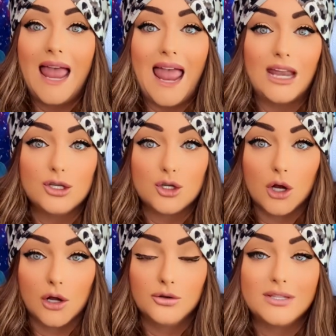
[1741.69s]
and
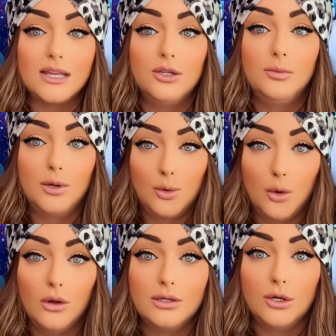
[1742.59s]
struggles that you've been
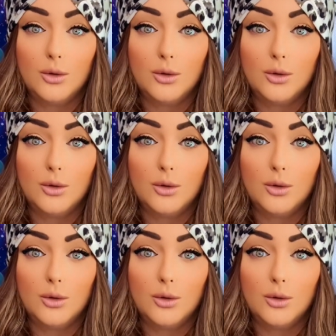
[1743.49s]
holding